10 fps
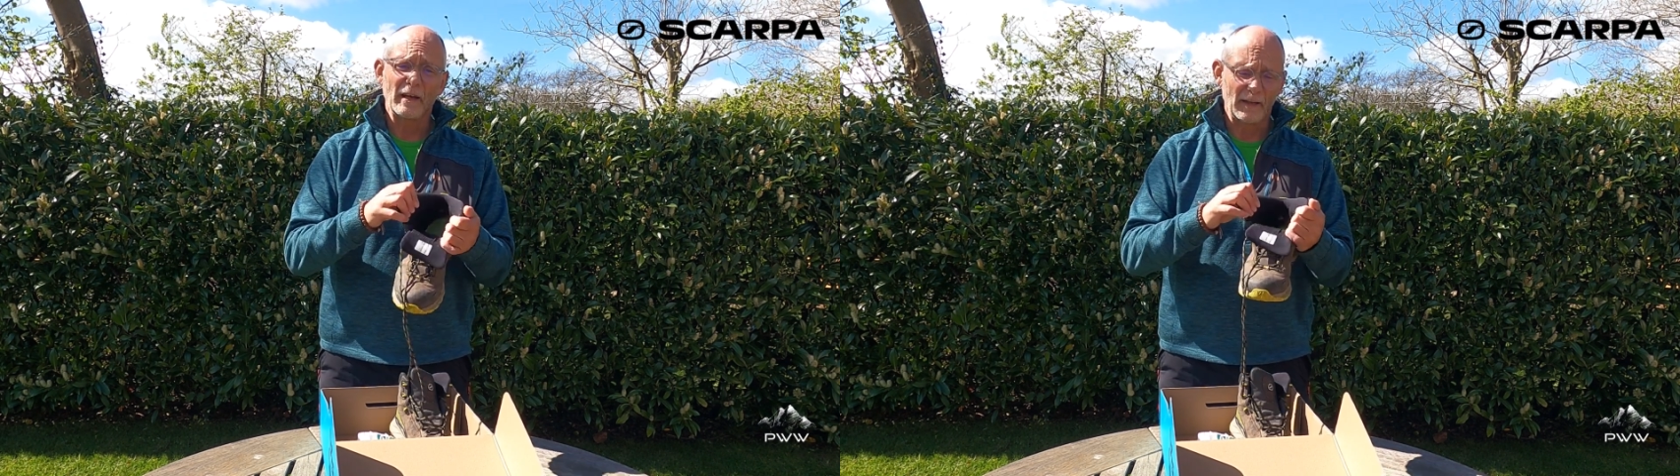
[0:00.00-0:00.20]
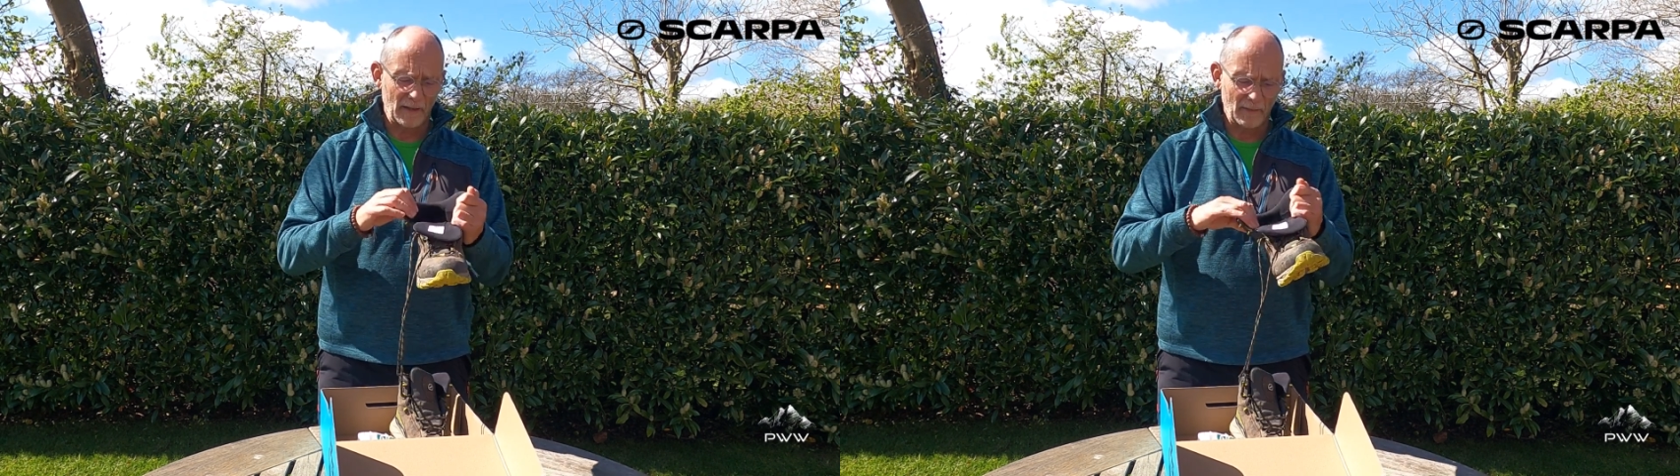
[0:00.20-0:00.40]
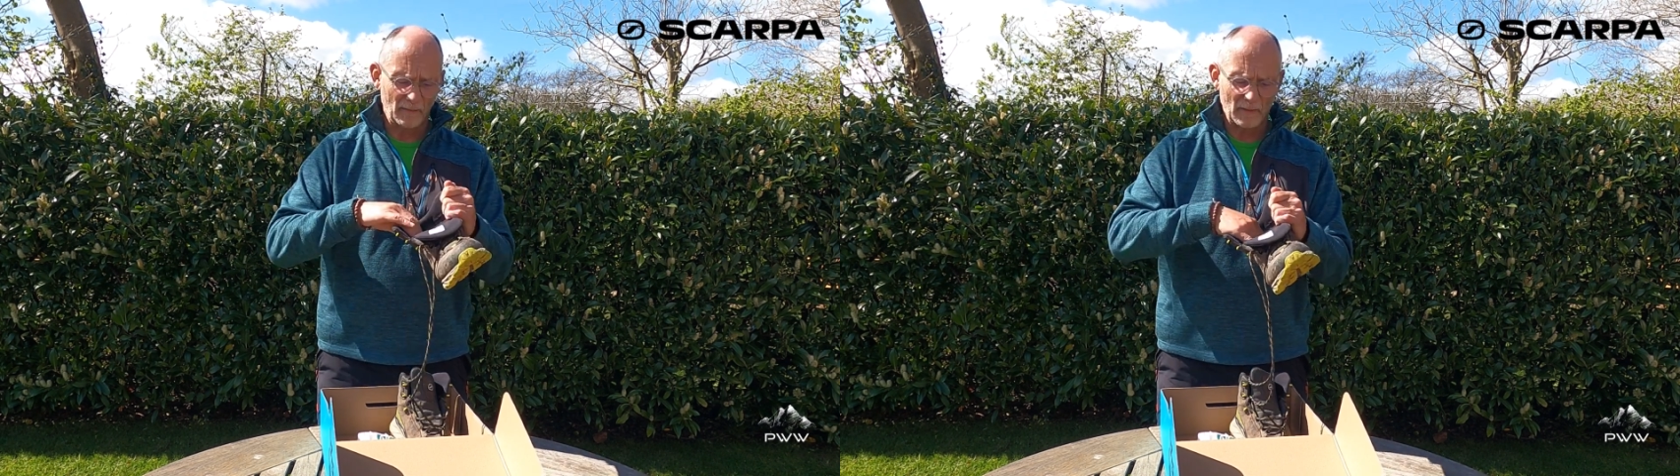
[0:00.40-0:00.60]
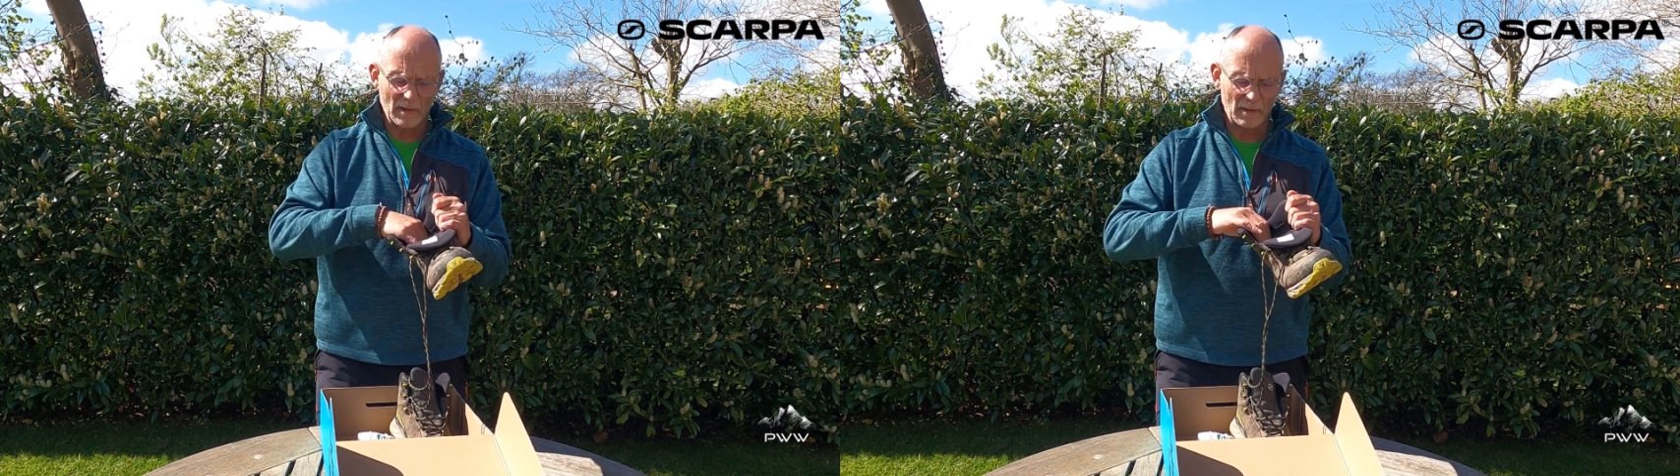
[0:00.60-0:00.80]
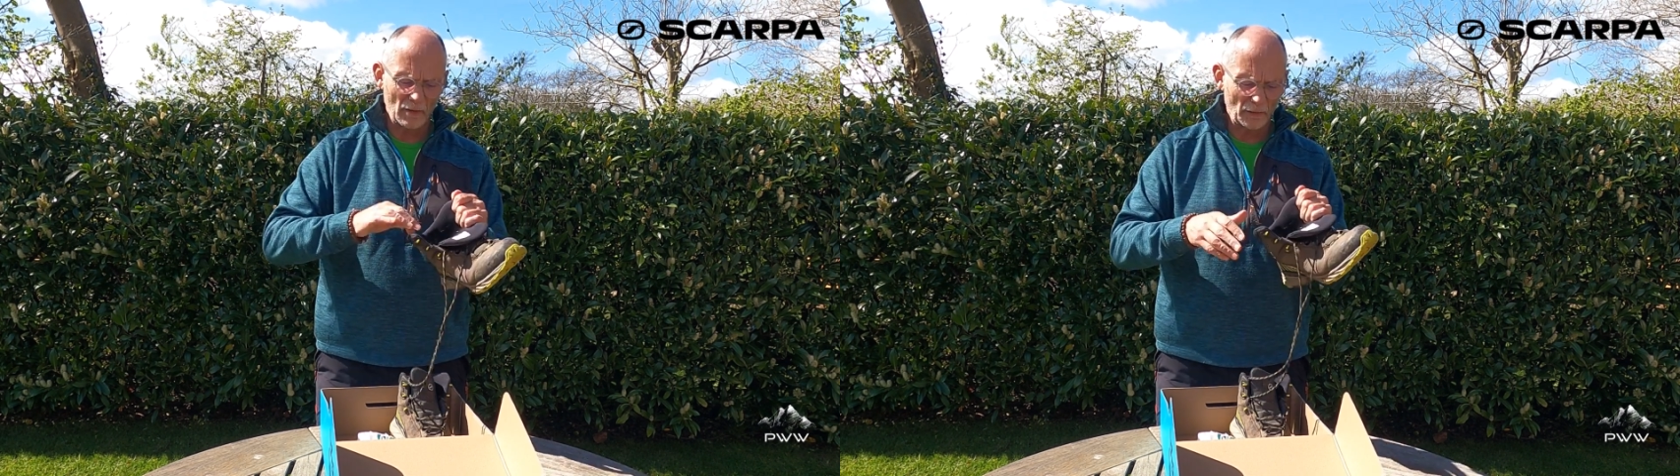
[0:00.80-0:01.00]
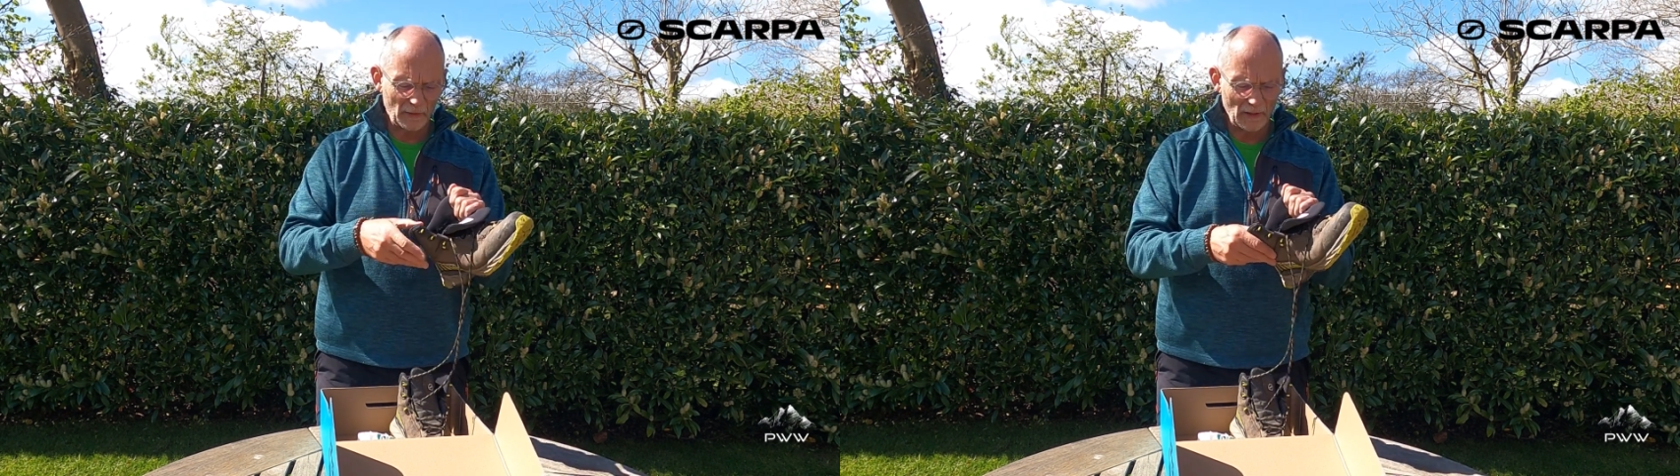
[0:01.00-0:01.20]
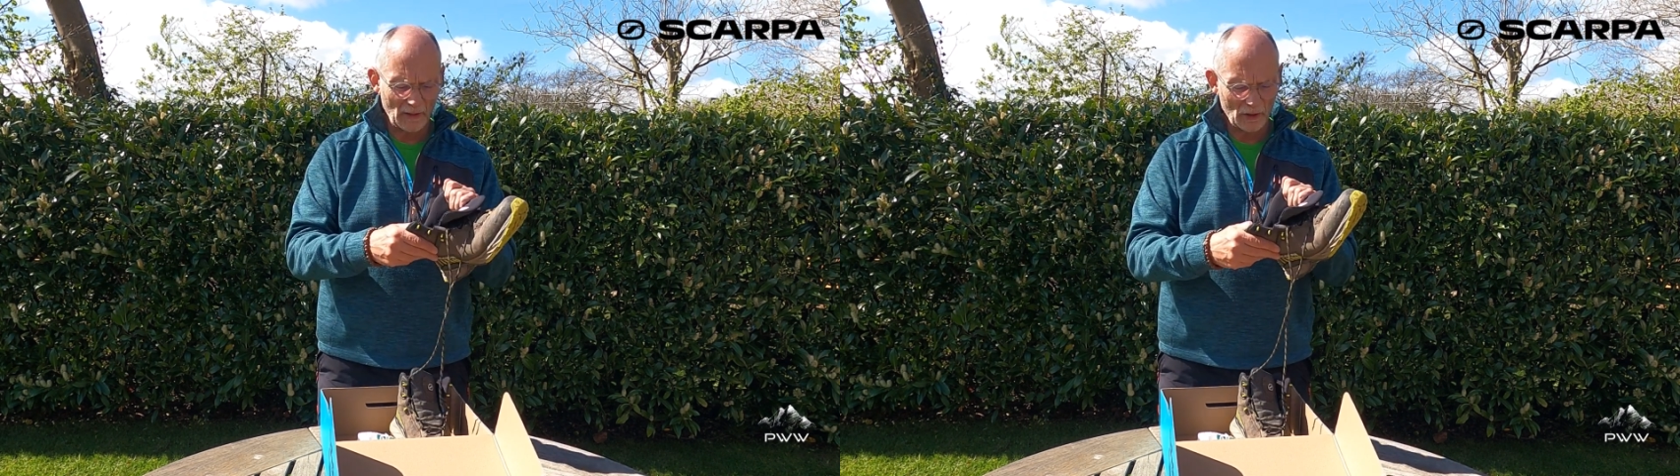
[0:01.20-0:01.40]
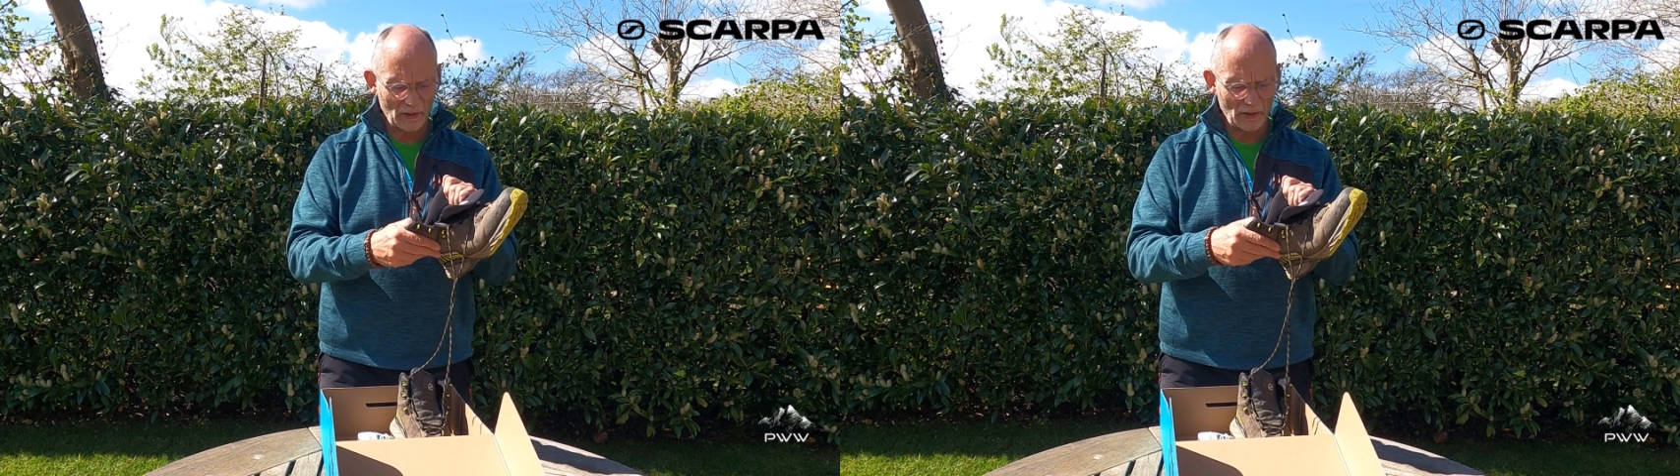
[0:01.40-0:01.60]
The soft
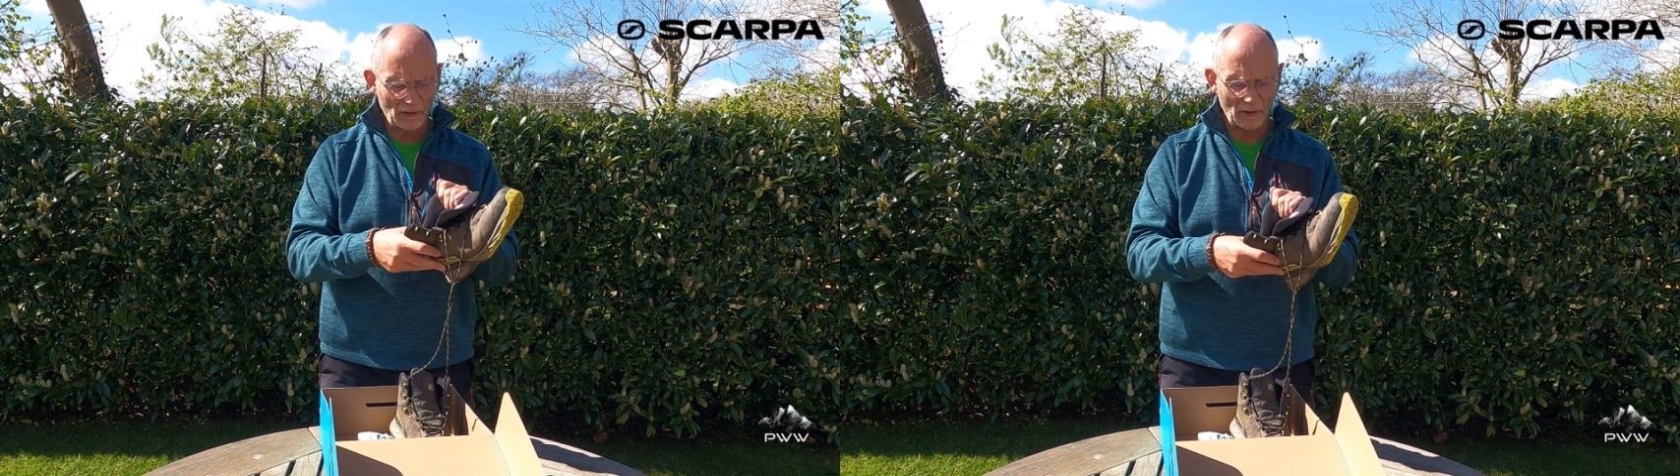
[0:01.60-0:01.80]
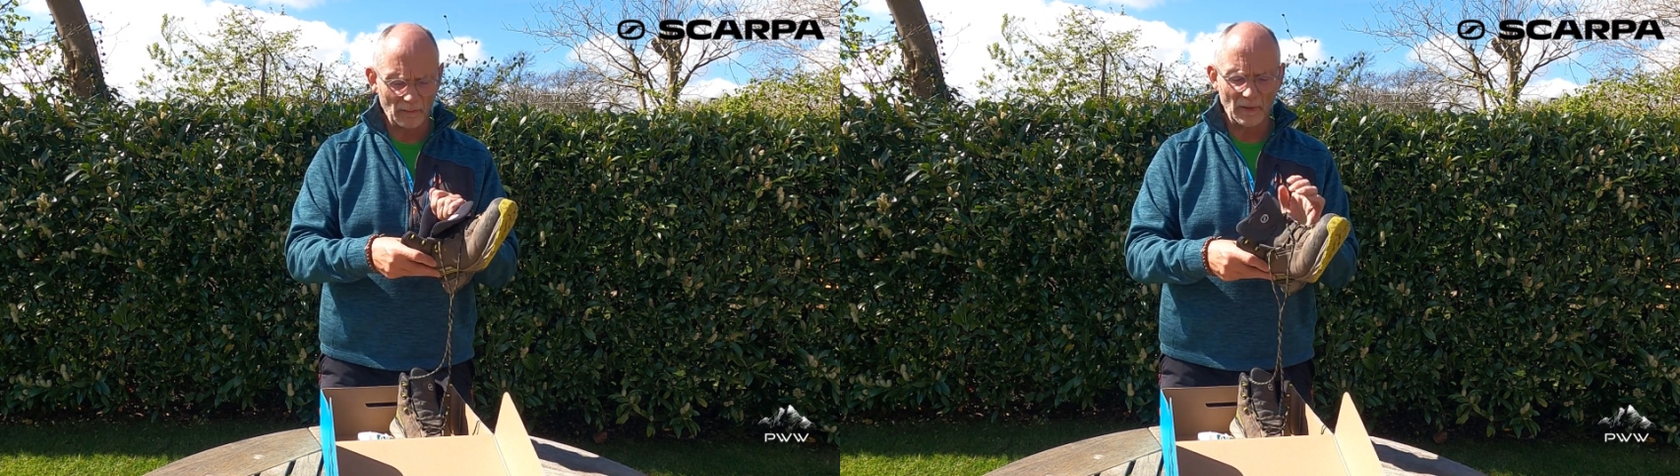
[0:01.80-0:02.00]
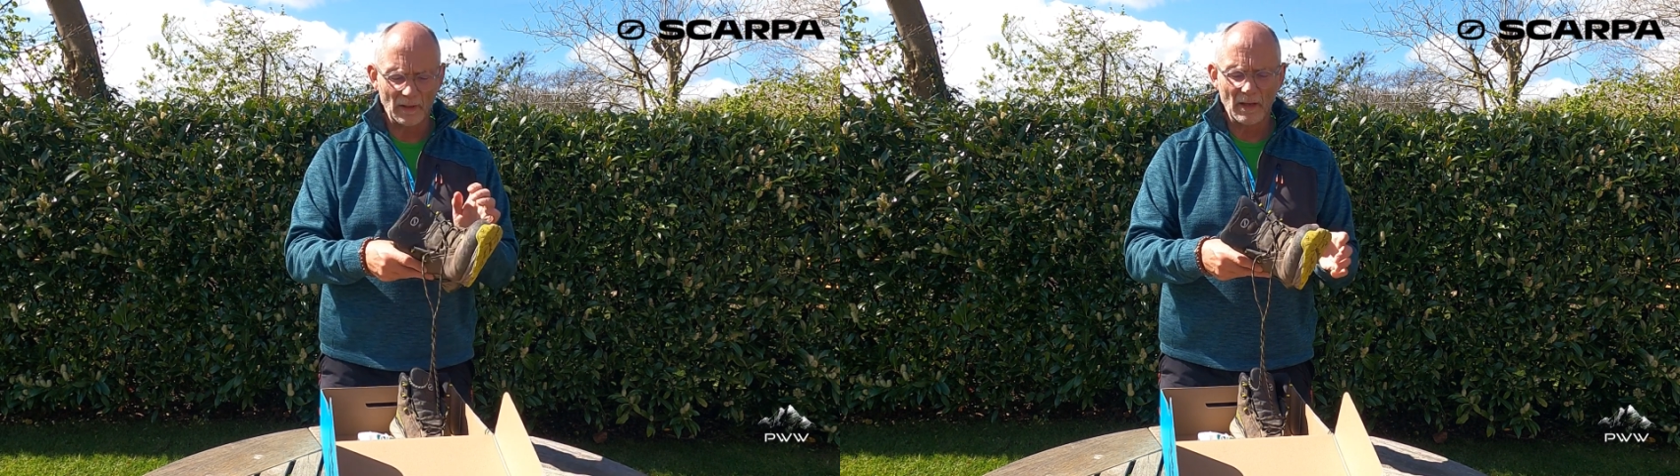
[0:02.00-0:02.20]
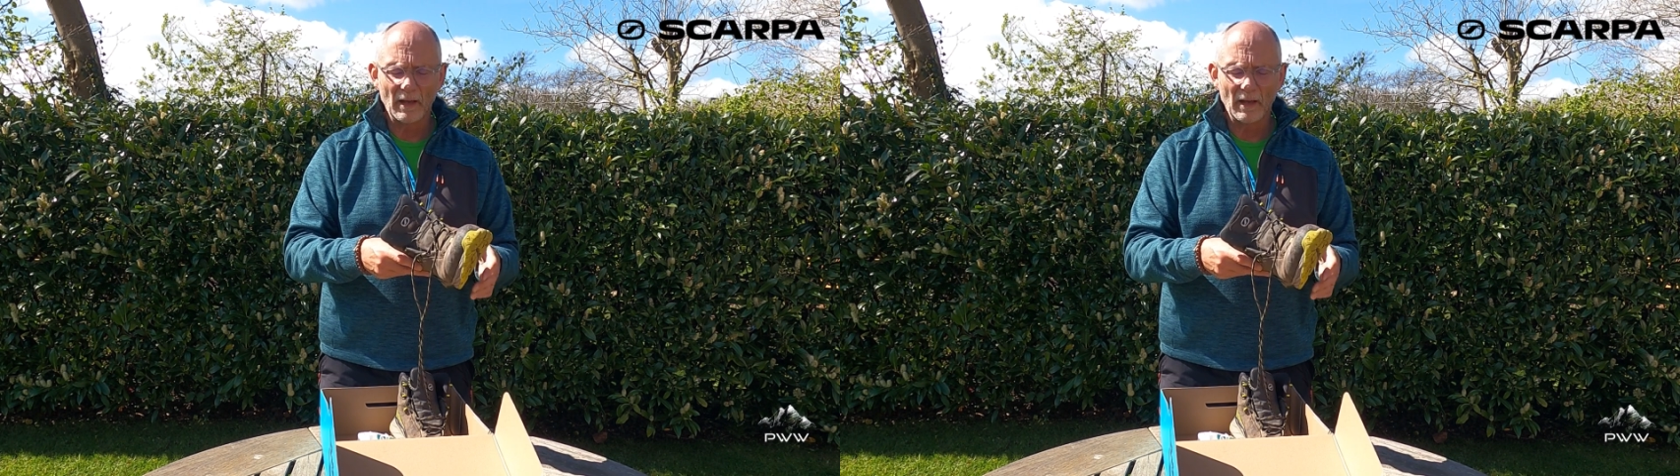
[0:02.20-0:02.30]
nature to them,